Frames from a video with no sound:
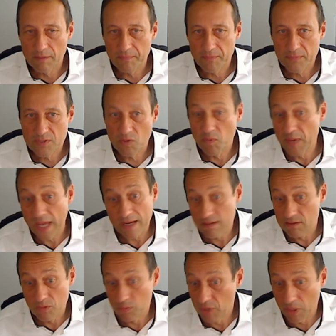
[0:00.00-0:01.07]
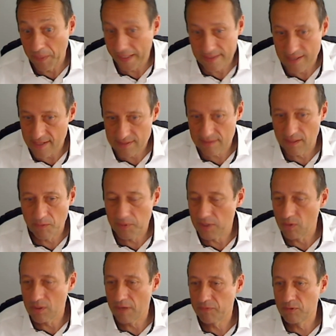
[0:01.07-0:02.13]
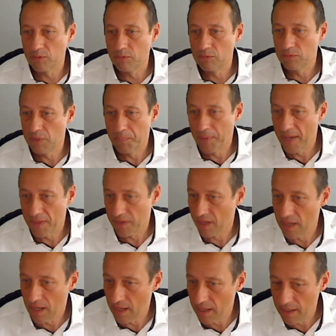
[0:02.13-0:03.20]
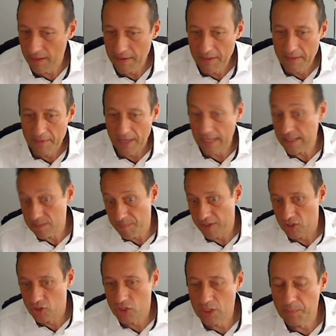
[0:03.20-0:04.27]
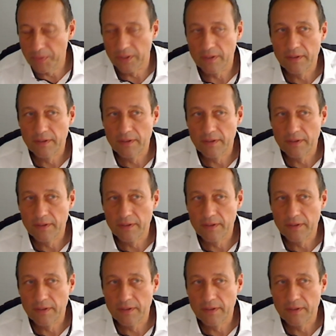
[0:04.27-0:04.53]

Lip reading: So we can do quick testing. We don't have to repair the car, and it's much cheaper.